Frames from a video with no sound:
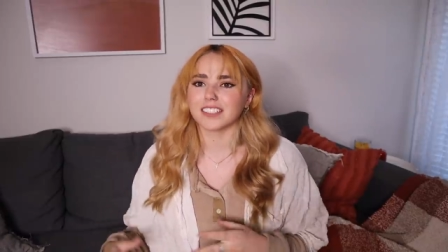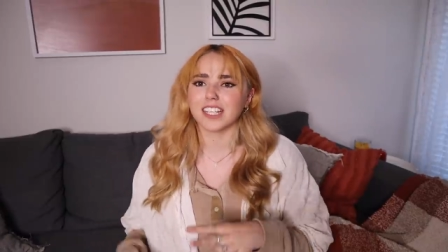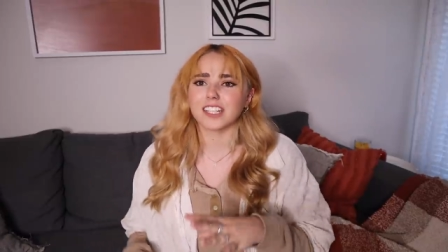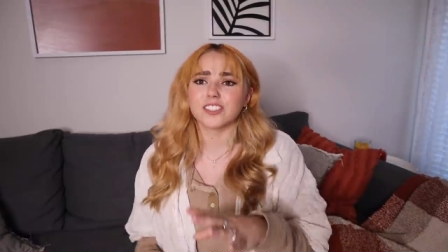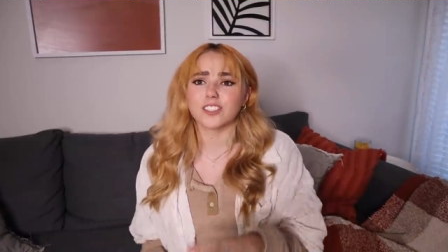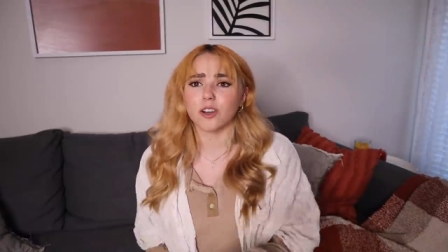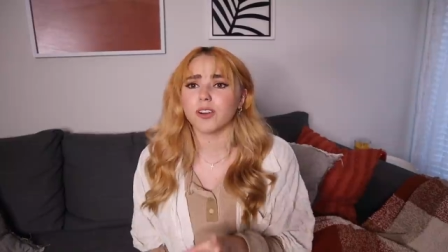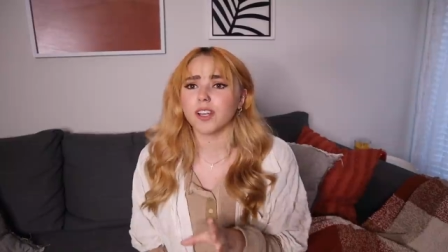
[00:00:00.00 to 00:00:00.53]

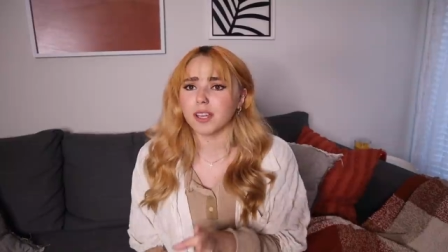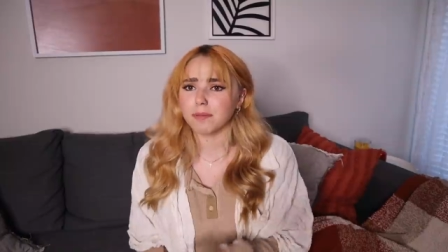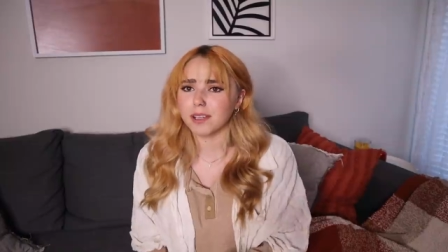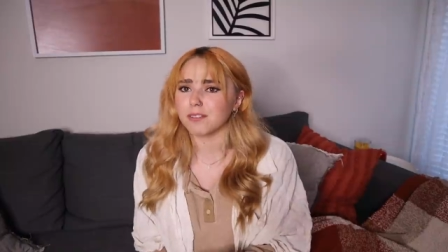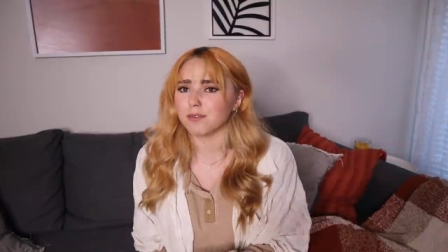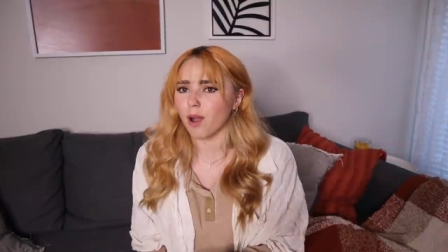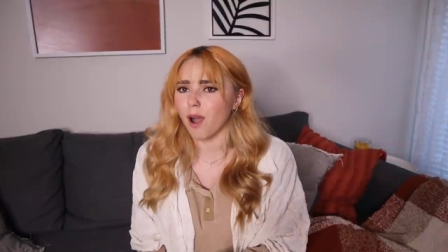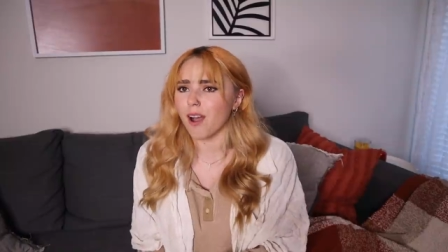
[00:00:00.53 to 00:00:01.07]
And don't get
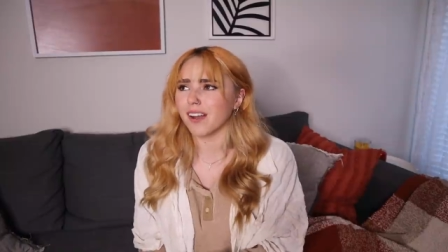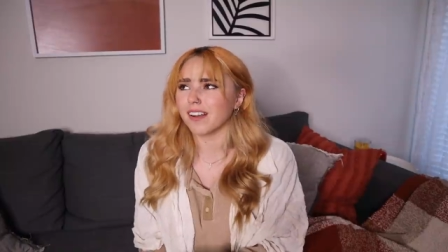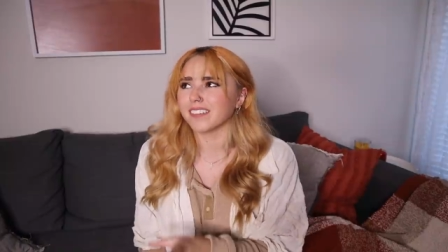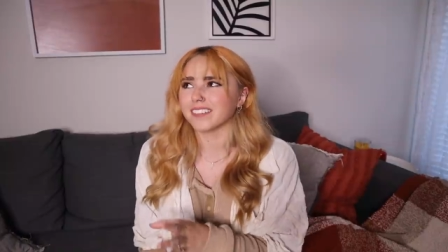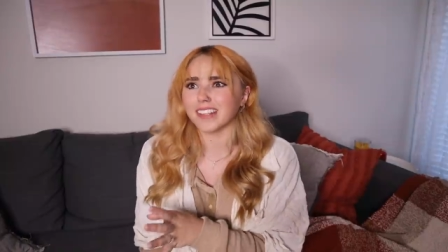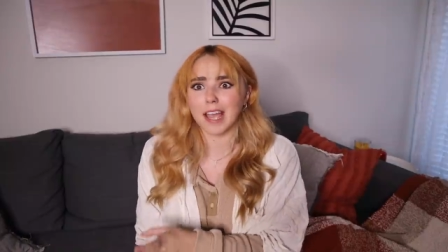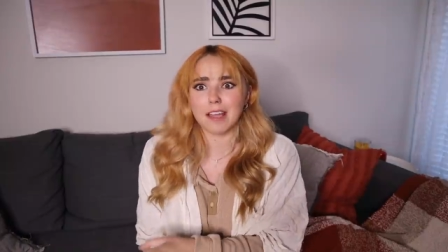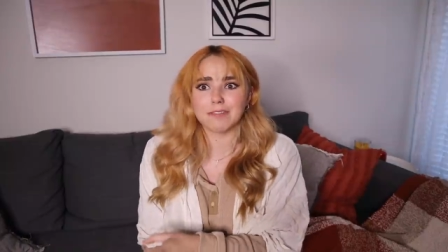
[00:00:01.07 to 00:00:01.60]
me
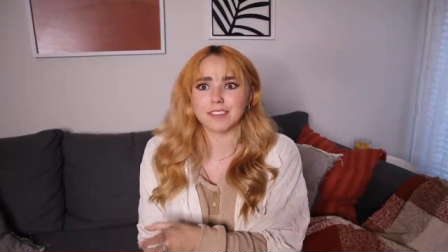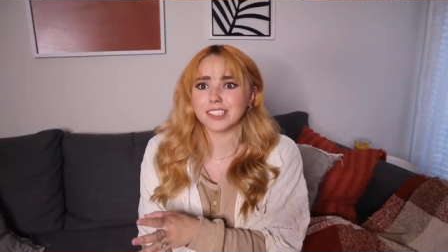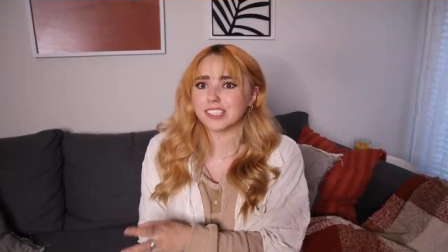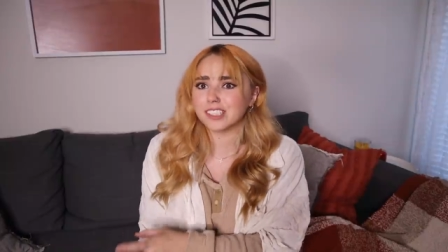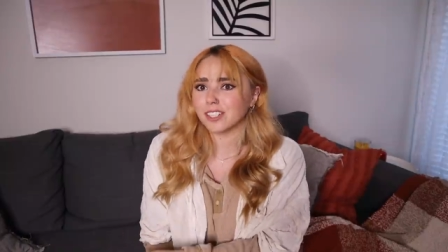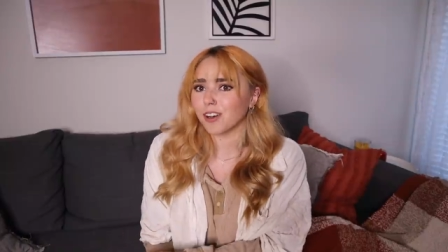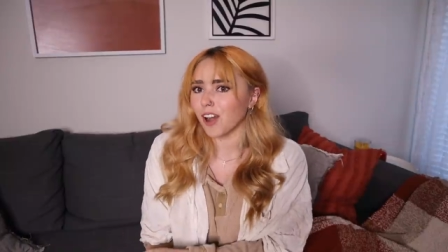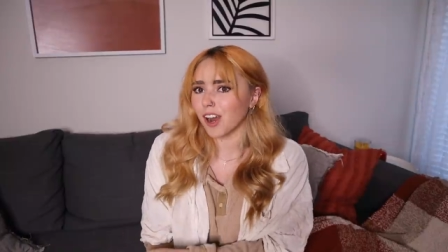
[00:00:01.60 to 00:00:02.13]
wrong, life is
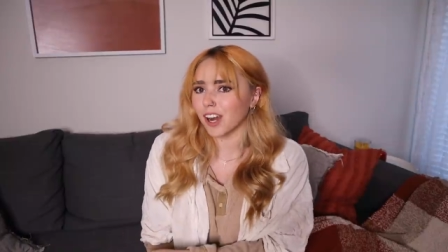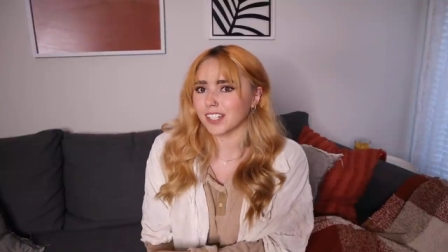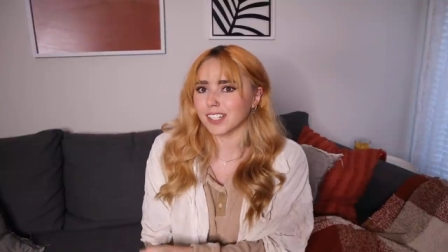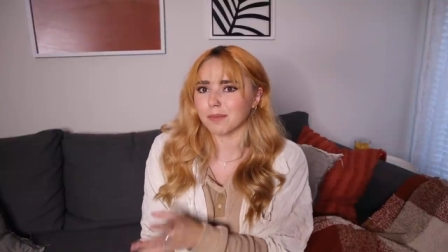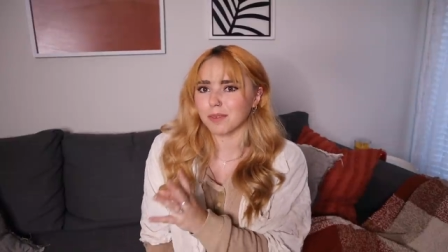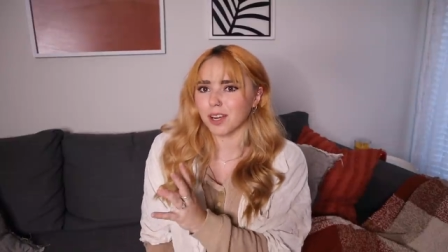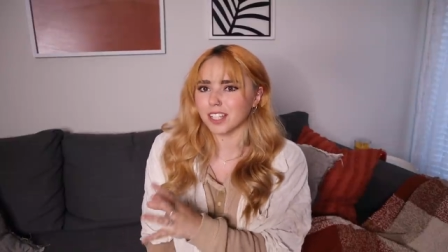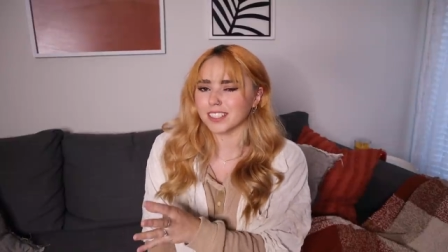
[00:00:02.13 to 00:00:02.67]
still hard.
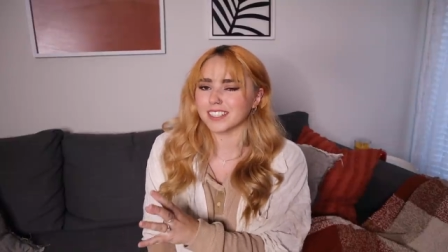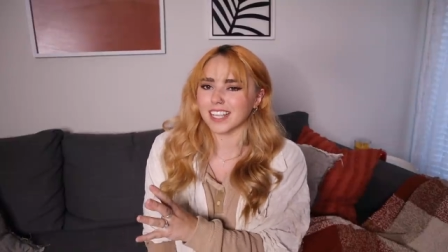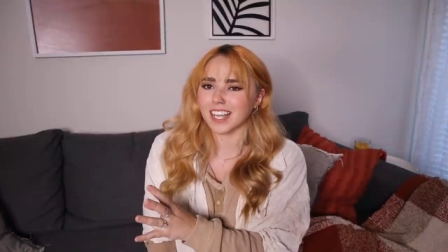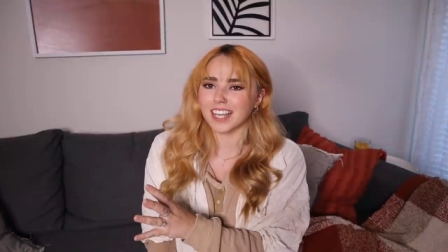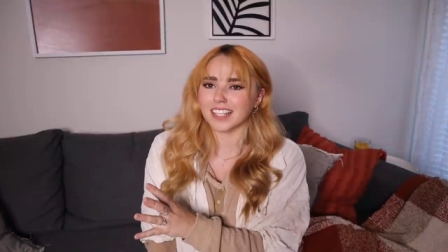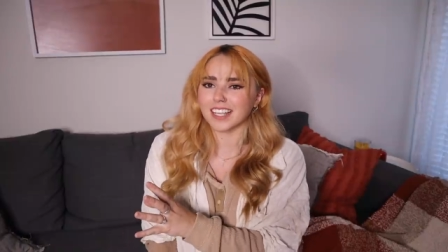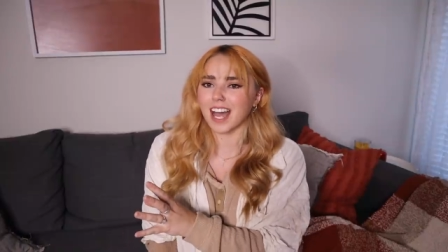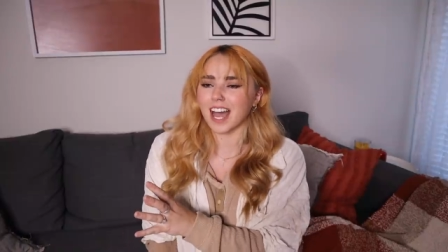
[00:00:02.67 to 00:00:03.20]
I'm not
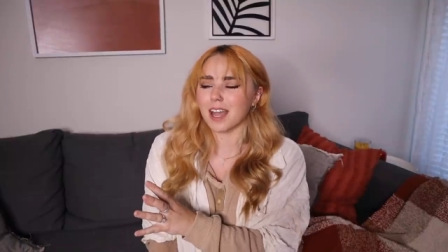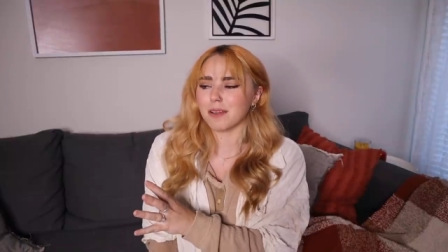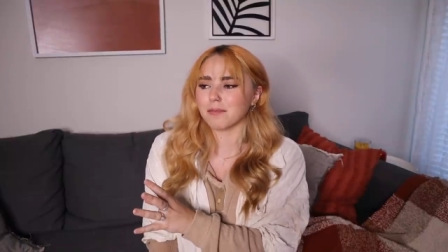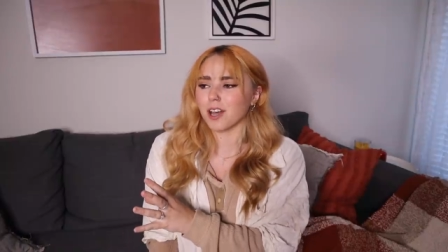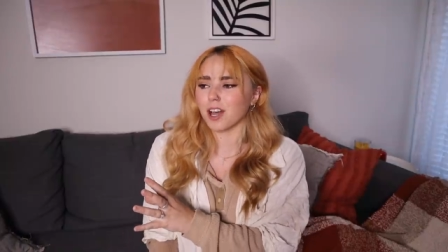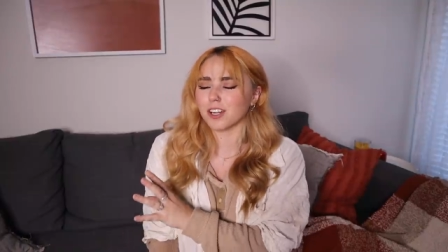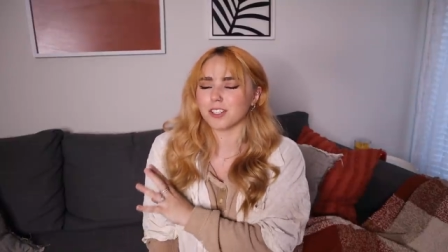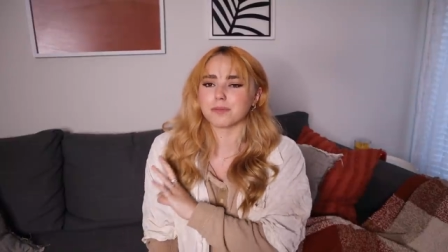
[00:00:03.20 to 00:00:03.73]
saying that I'm
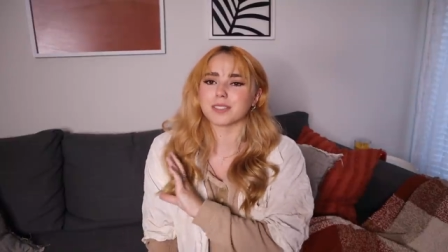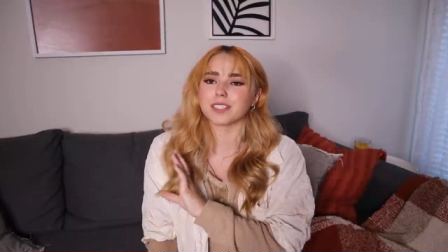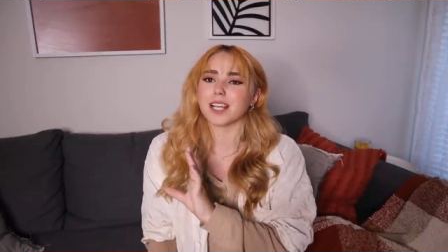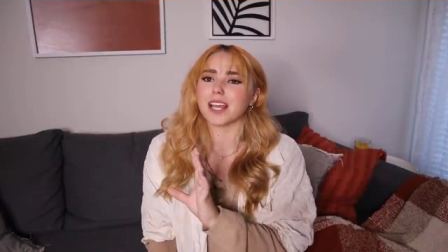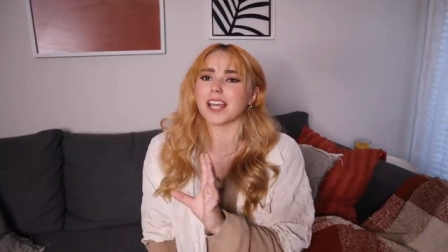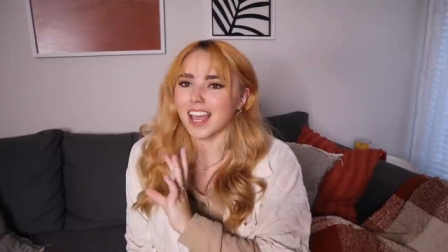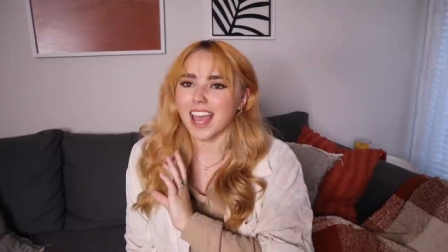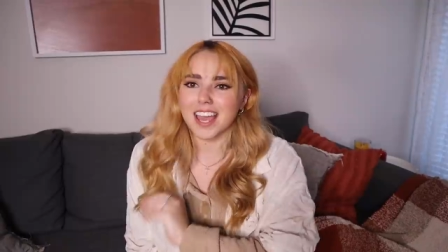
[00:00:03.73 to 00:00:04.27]

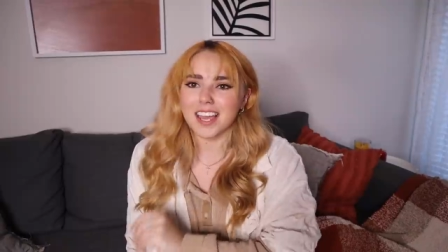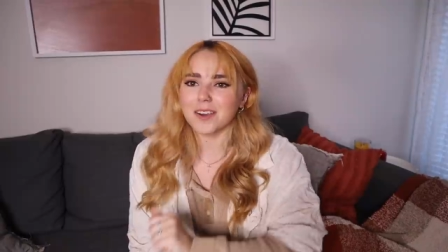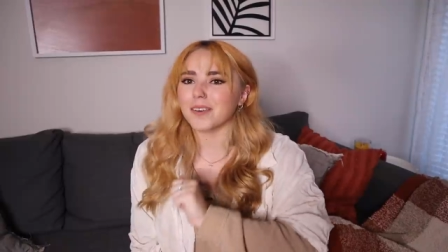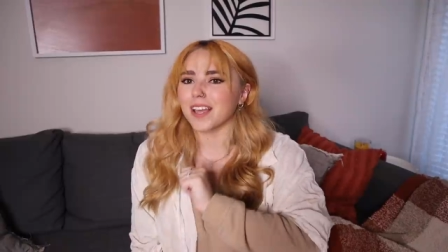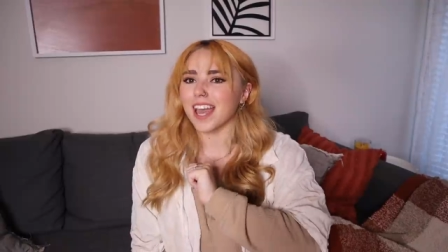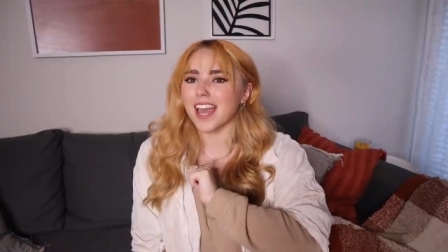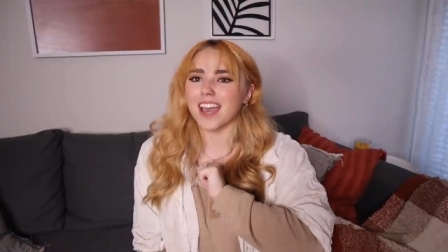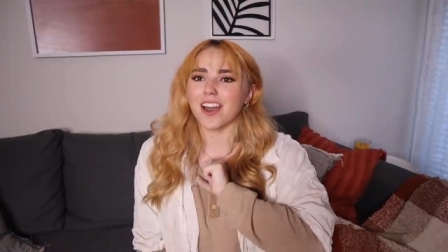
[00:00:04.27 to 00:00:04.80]
100%
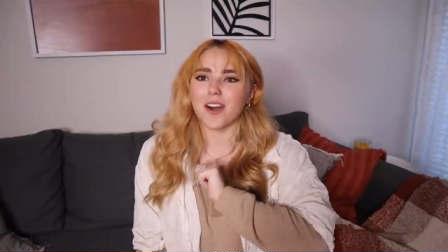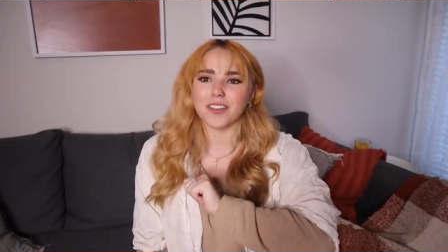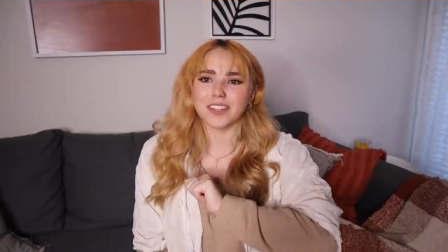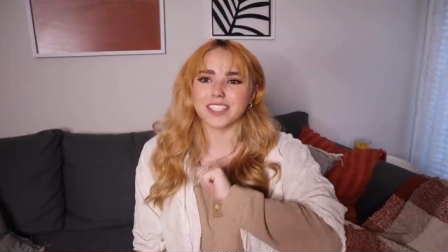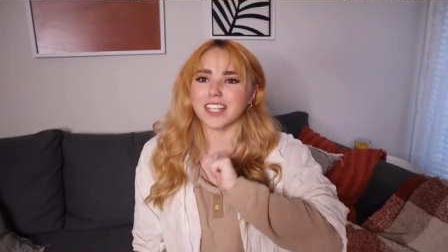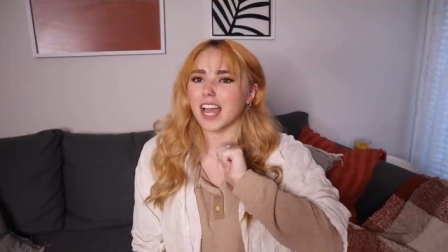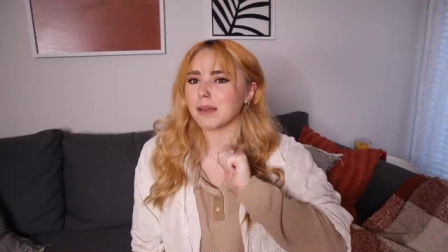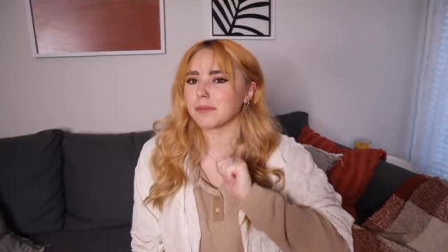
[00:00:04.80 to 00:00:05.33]
a-okay all
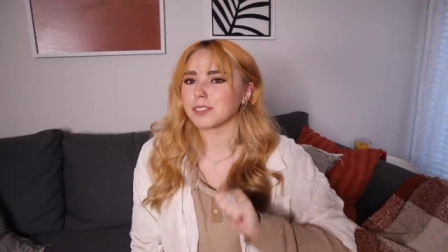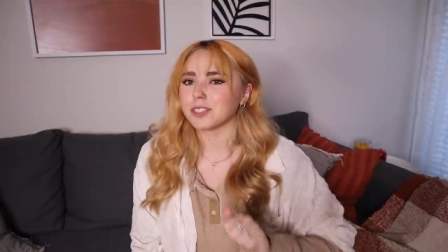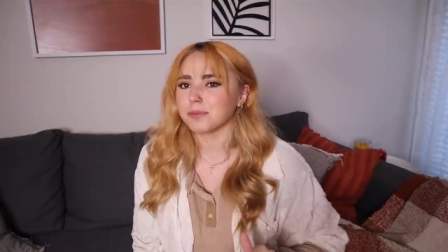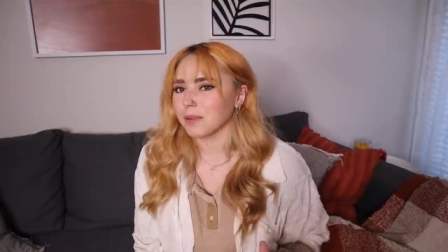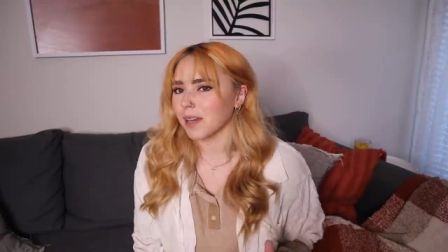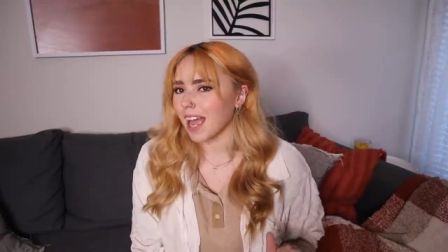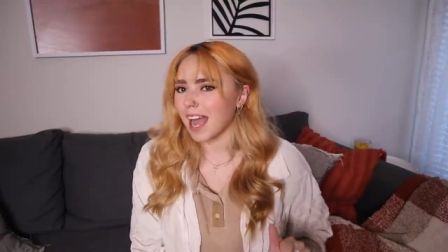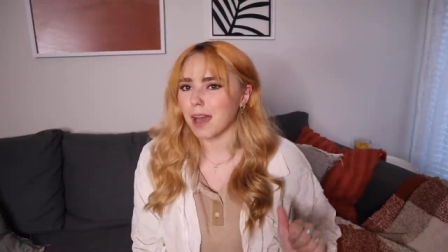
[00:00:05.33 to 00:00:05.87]
the time,
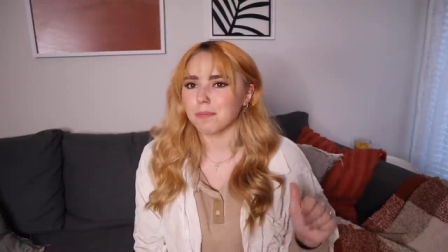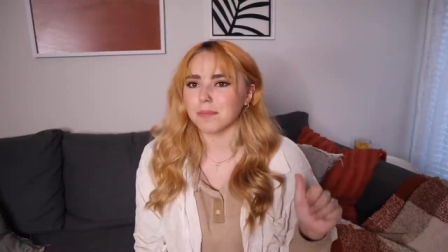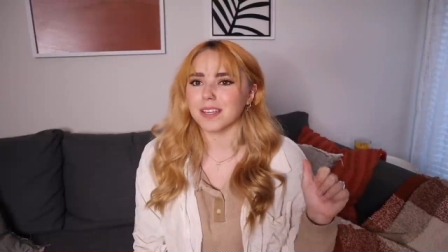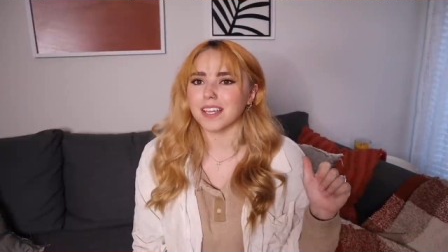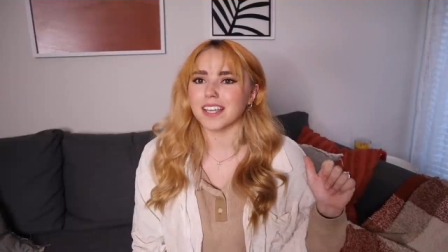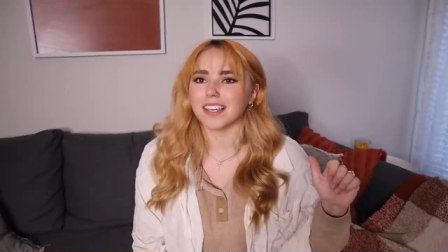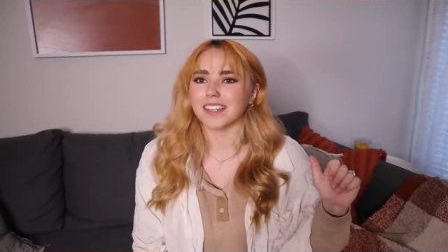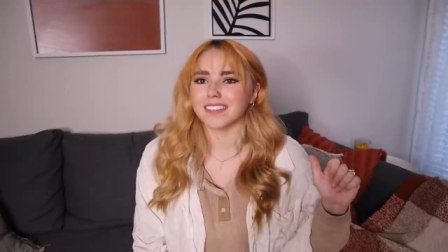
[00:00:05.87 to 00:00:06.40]
super
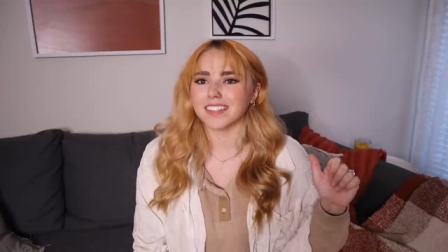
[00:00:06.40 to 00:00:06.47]
happy.